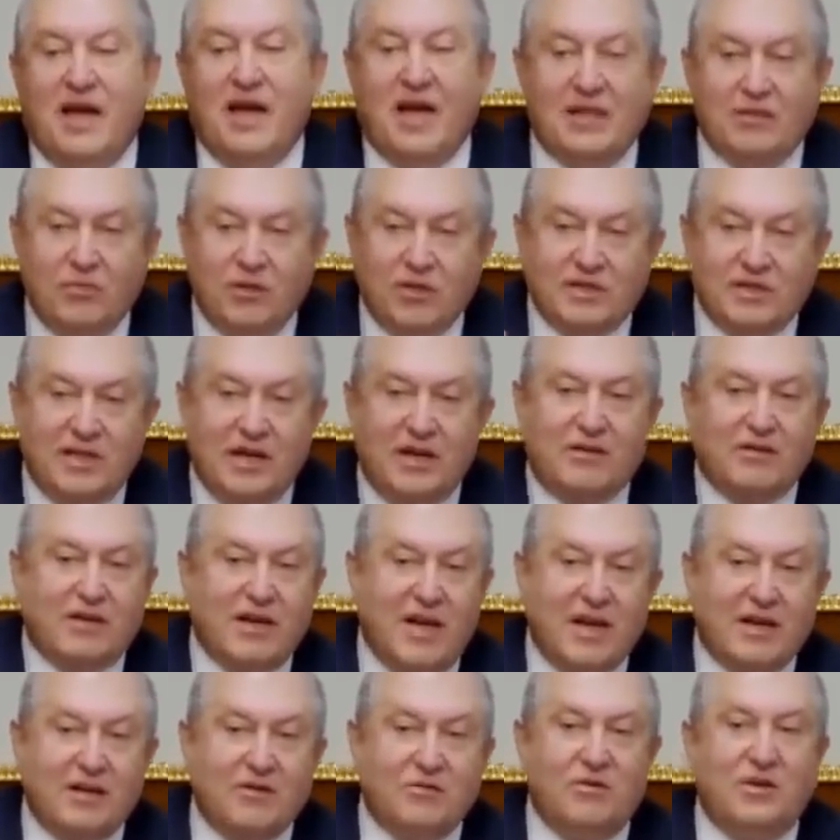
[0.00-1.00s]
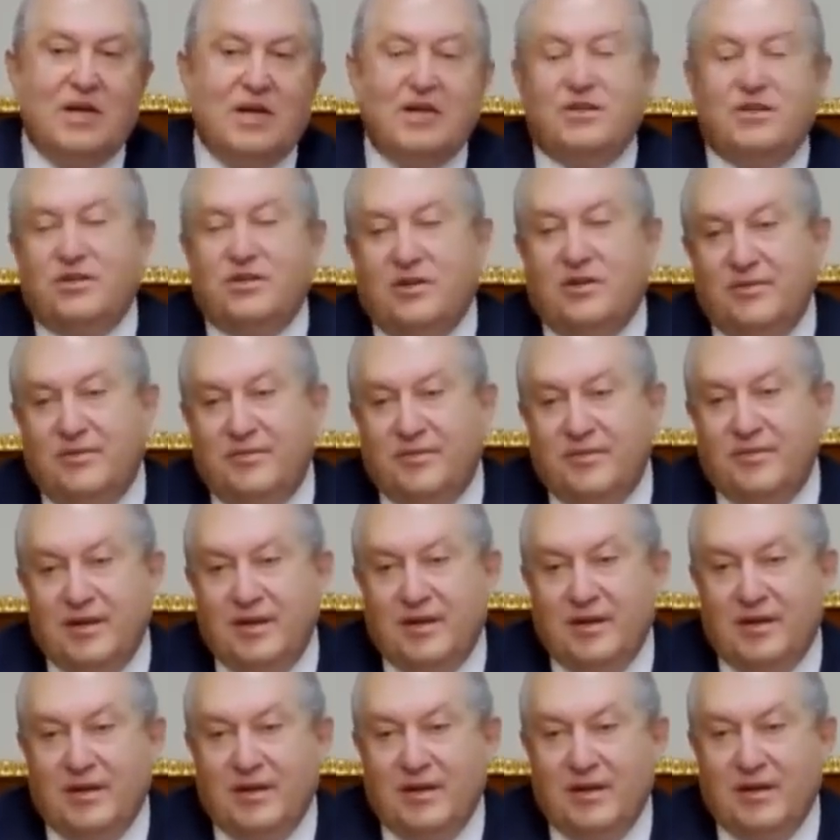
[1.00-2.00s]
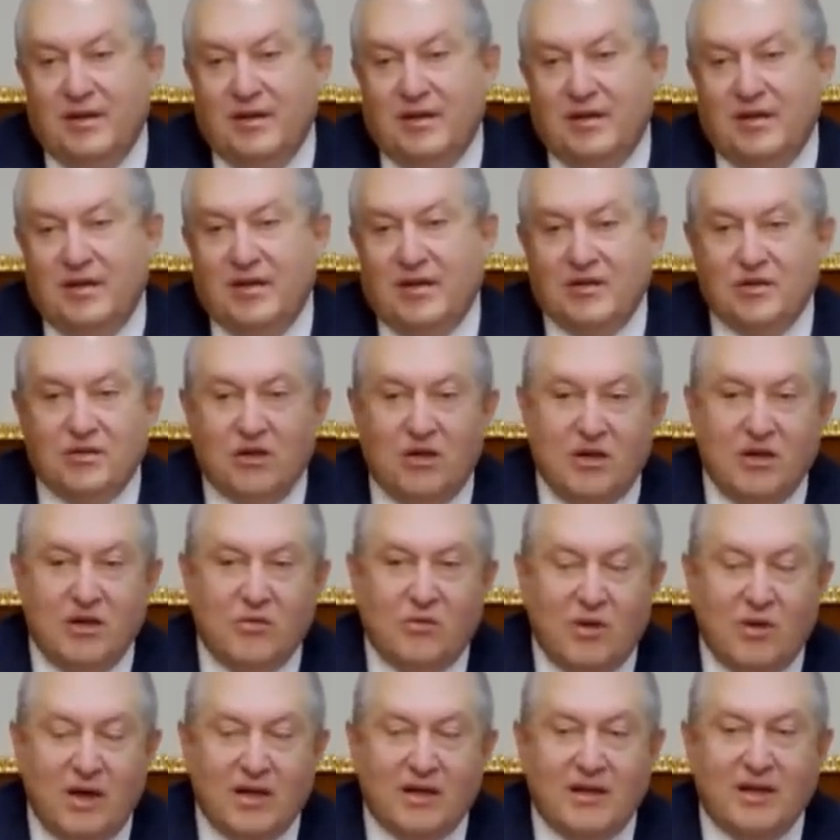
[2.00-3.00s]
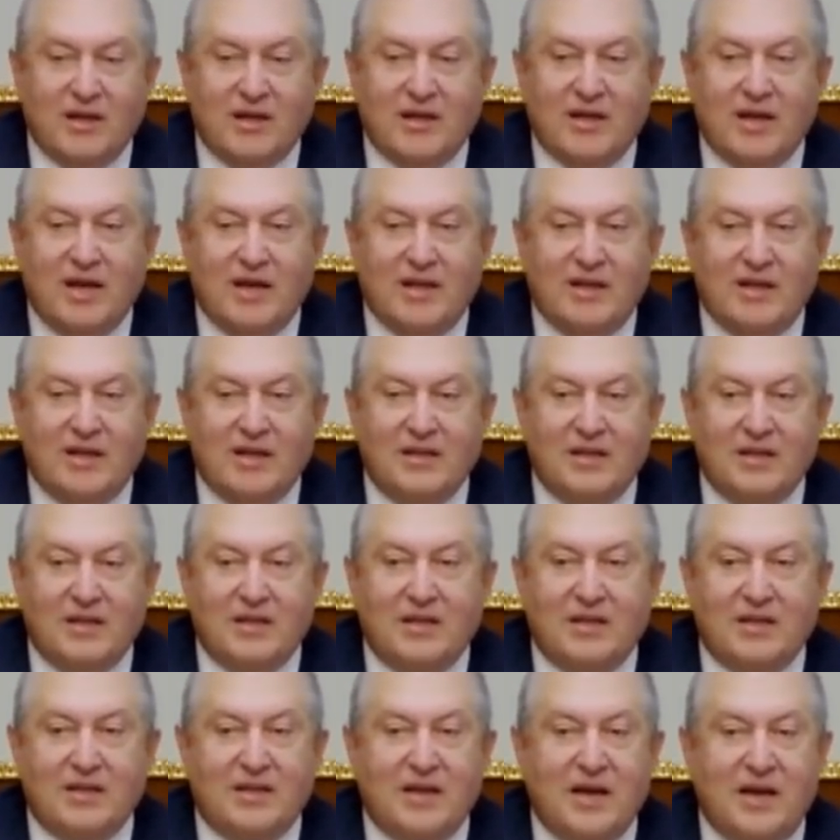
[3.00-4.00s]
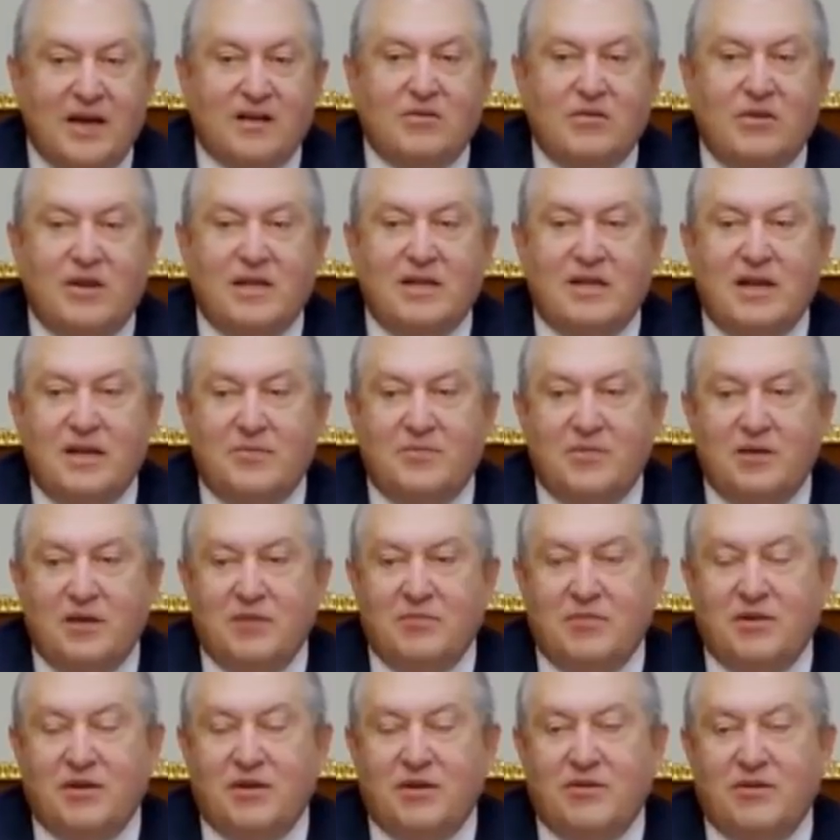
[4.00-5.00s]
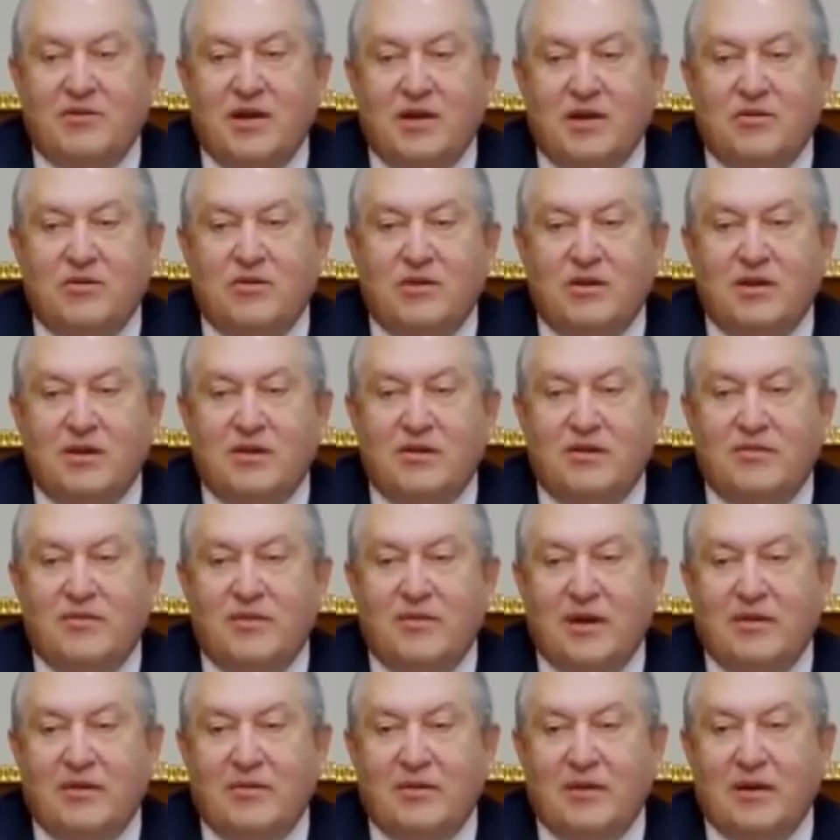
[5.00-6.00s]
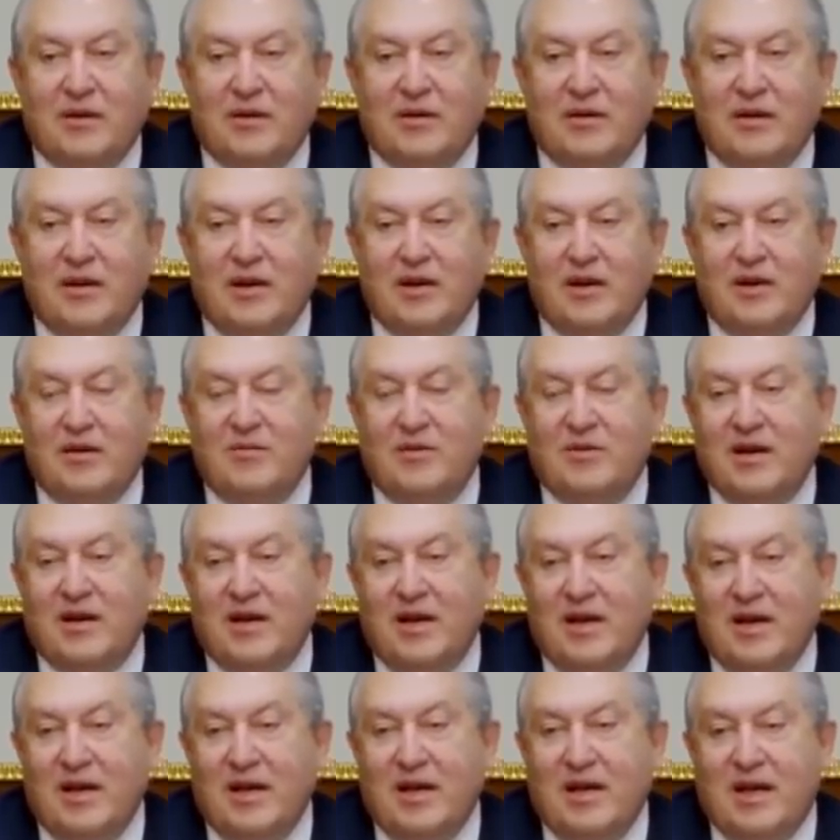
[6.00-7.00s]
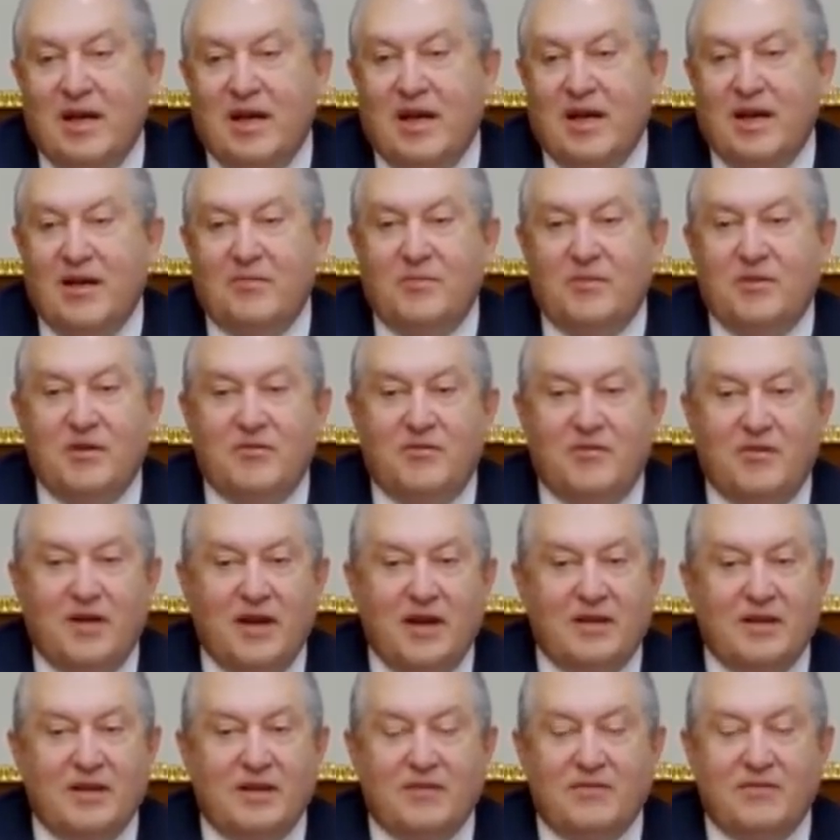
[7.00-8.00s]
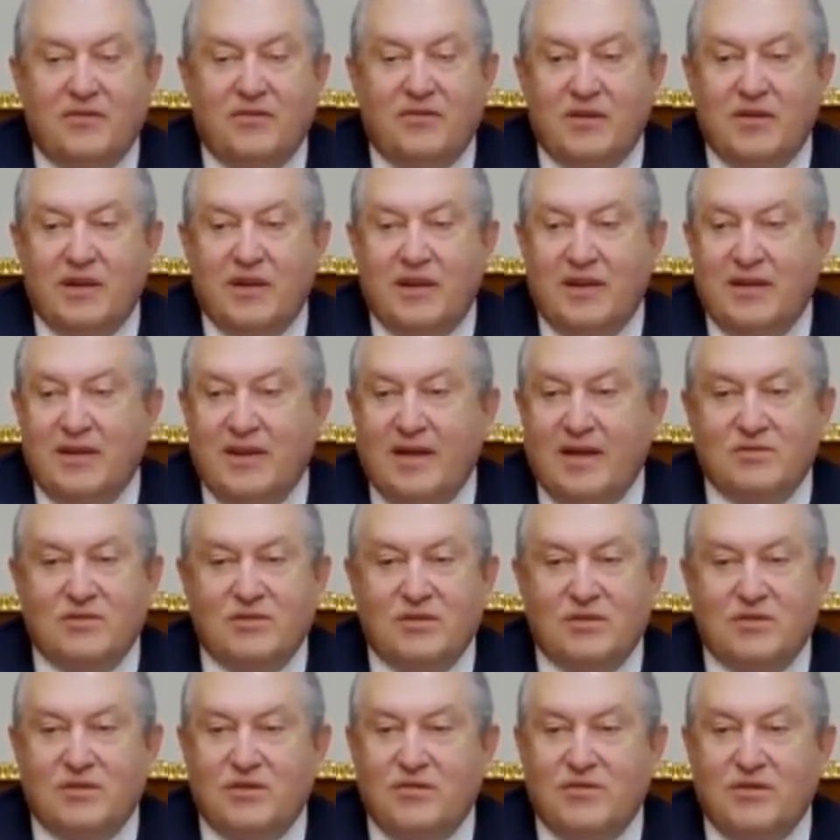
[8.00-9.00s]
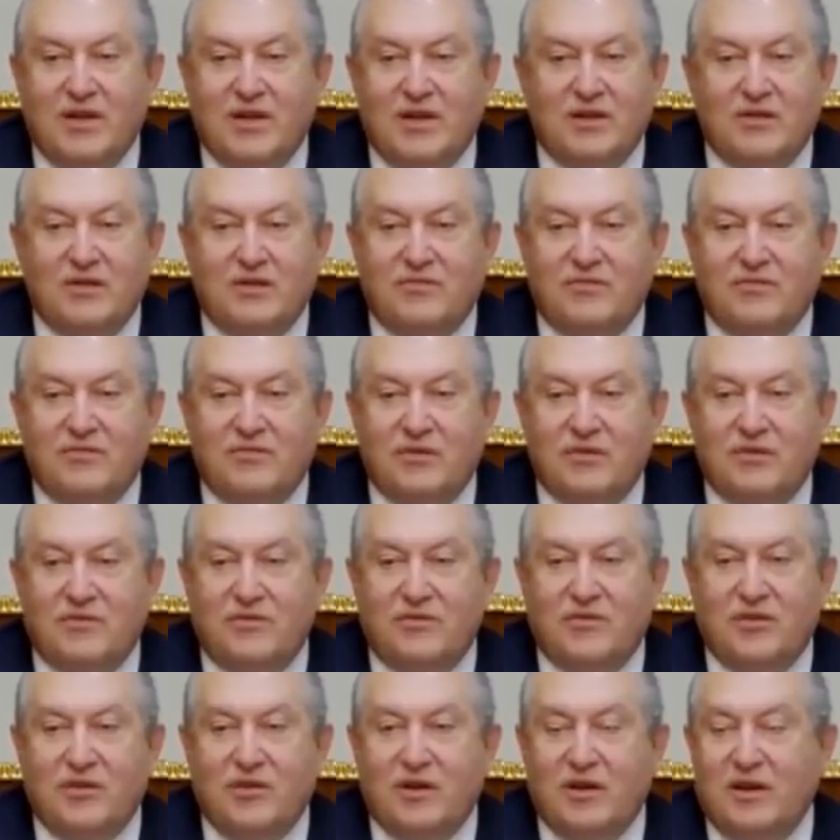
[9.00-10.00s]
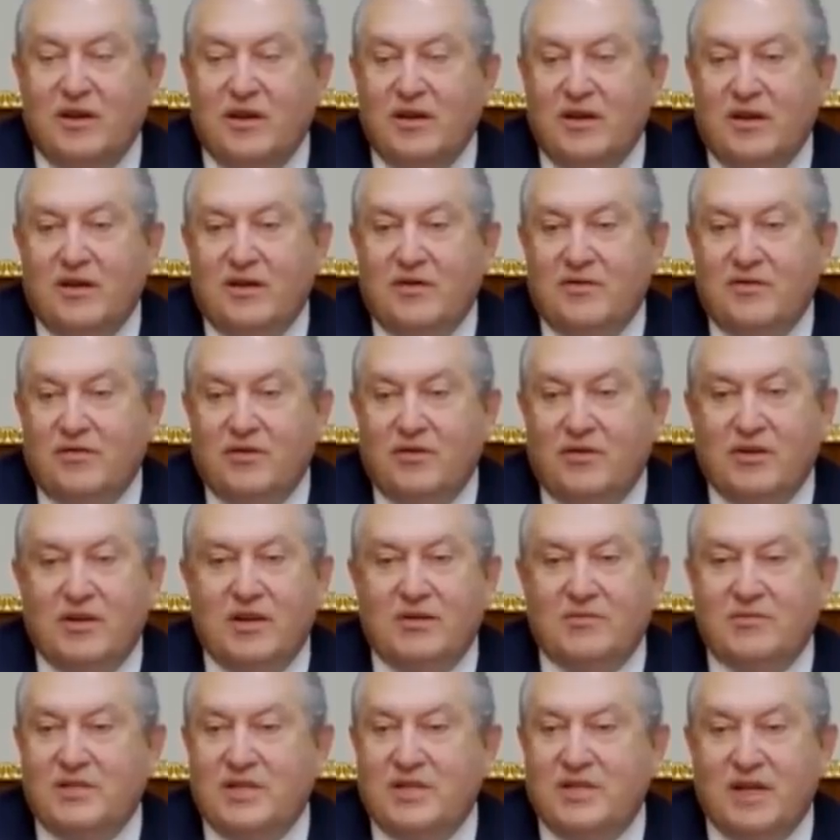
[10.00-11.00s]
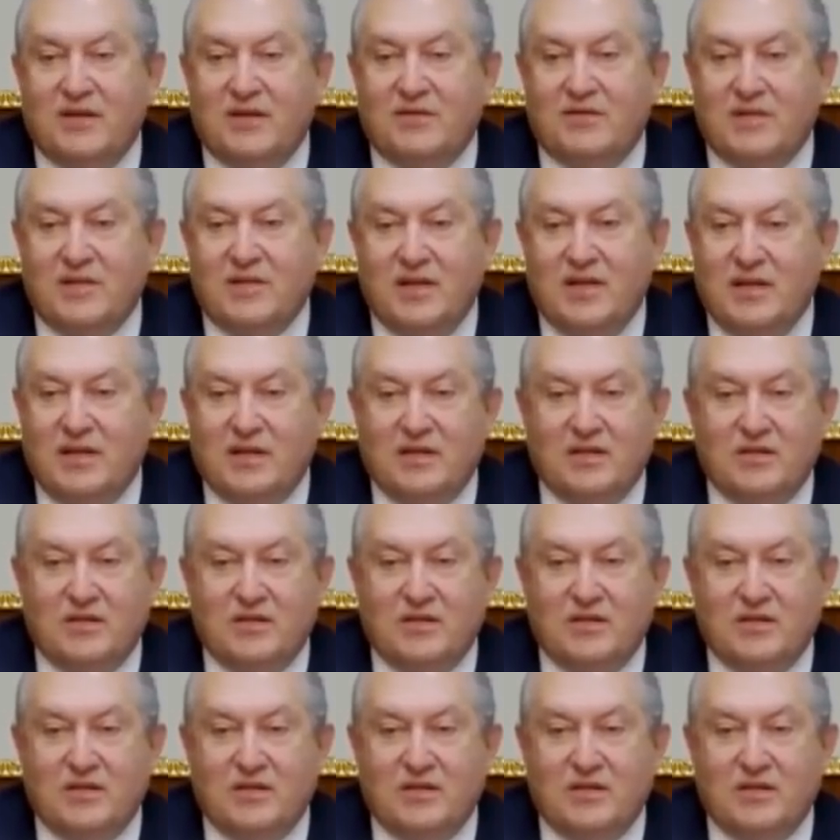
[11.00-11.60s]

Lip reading: That was their calculation. There's only one thing that they didn't calculate, that people of Nagorno-Karabakh have been fighting for thousands of years for themselves.